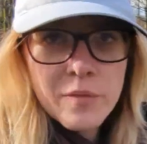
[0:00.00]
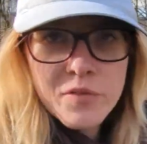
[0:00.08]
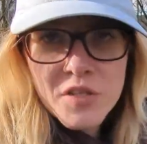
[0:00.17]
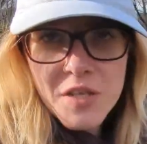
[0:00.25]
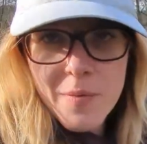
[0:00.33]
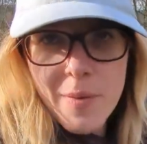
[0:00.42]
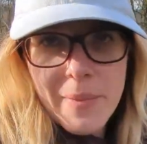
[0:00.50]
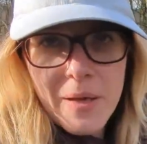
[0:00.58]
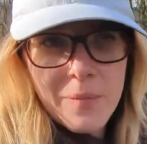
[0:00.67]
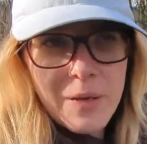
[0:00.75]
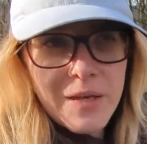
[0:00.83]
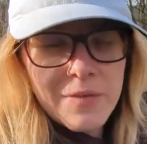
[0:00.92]
we've just come up that
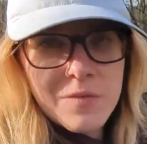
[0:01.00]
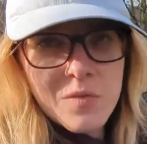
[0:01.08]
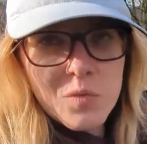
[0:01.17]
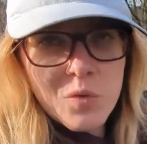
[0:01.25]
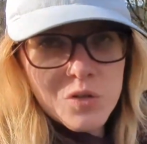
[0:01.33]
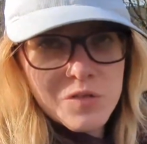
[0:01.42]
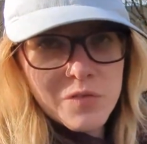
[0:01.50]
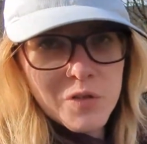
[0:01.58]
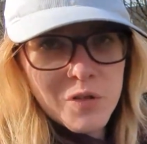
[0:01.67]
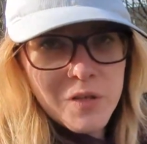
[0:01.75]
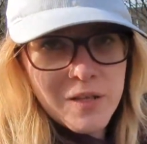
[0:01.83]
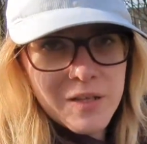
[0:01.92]
way from the
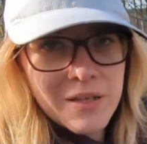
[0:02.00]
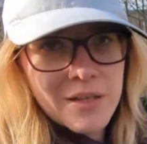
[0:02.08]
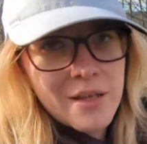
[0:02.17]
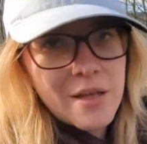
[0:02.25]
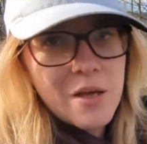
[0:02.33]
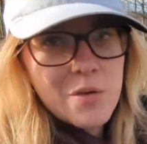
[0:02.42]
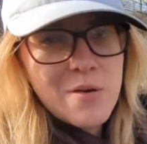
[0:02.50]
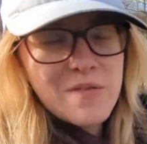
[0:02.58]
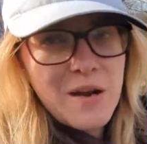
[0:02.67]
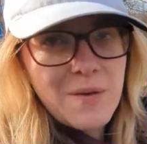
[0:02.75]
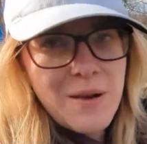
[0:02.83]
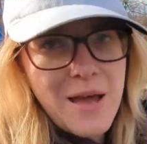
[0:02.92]
waterfall. We've
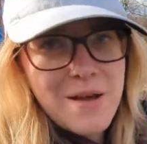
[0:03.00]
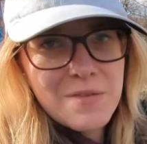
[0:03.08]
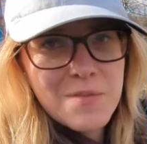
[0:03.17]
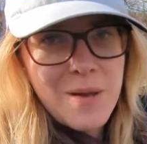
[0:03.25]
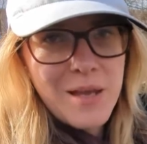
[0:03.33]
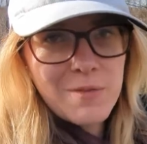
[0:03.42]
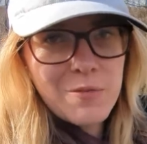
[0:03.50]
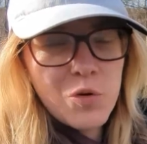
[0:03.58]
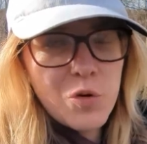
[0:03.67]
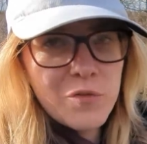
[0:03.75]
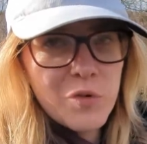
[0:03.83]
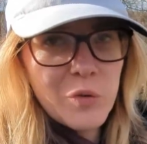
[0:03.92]
now left the main
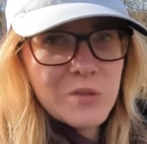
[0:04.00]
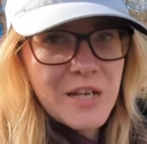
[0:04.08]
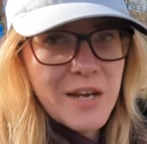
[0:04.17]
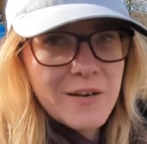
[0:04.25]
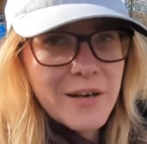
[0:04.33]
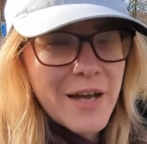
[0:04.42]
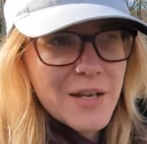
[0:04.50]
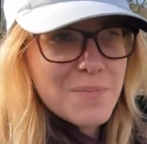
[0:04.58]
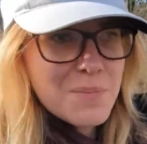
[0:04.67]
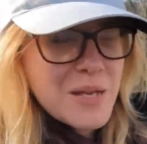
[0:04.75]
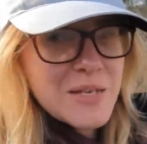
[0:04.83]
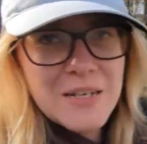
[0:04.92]
Four Falls area and
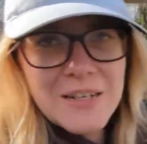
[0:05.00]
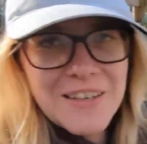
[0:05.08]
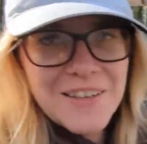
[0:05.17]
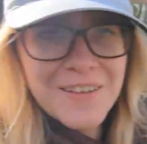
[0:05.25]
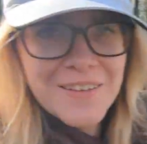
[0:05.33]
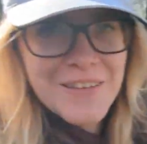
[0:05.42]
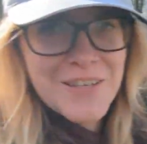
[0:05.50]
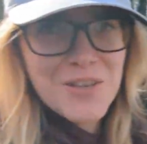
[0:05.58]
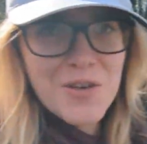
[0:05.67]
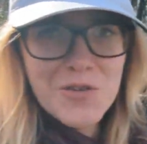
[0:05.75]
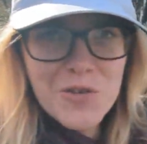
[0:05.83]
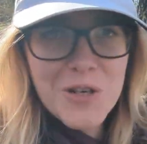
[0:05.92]
immediately there's
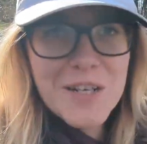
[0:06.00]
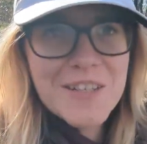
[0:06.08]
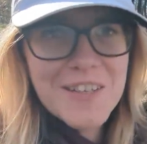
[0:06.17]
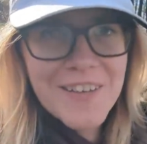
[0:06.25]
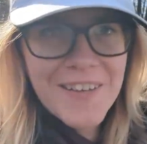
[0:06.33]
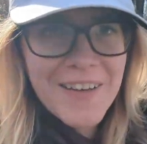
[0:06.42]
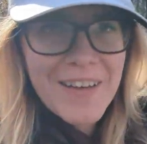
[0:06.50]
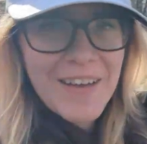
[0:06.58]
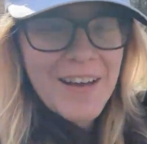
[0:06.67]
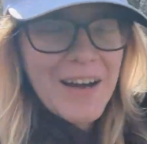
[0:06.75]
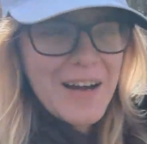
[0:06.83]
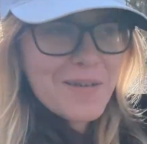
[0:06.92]
no tourists,
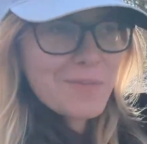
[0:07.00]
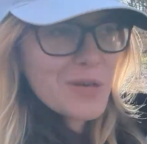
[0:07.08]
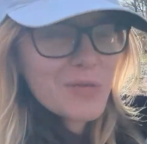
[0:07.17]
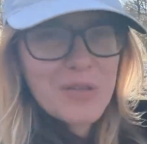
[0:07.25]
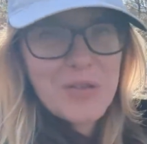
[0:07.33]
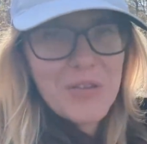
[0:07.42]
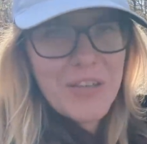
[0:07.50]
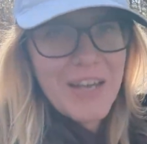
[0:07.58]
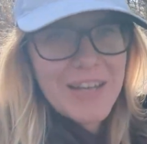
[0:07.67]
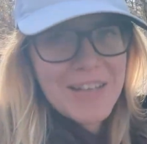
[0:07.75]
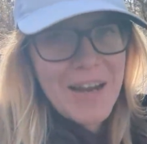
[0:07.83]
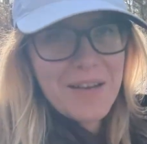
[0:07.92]
which was not the
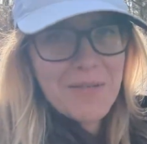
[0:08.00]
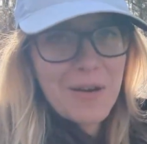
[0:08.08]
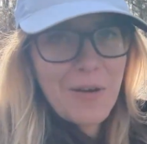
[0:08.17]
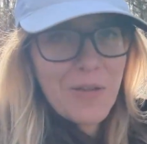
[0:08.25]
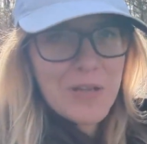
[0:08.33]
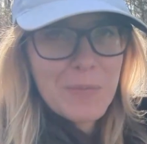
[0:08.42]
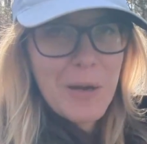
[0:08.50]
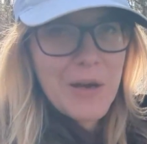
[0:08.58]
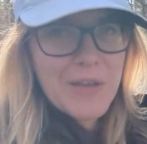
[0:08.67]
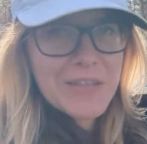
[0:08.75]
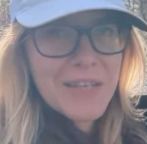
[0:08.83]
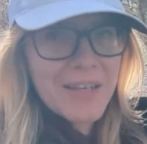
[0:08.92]
case anywhere on those
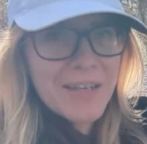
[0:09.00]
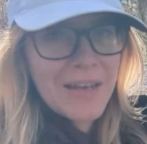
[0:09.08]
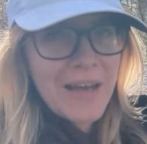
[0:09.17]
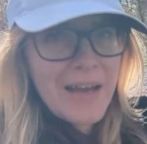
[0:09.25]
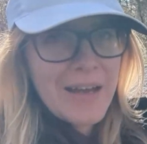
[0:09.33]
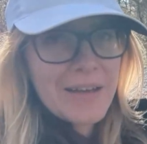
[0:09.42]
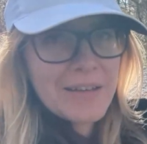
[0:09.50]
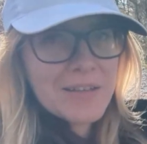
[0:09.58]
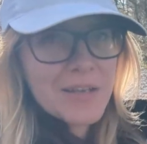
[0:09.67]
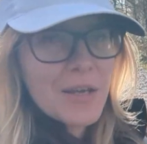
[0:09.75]
paths. And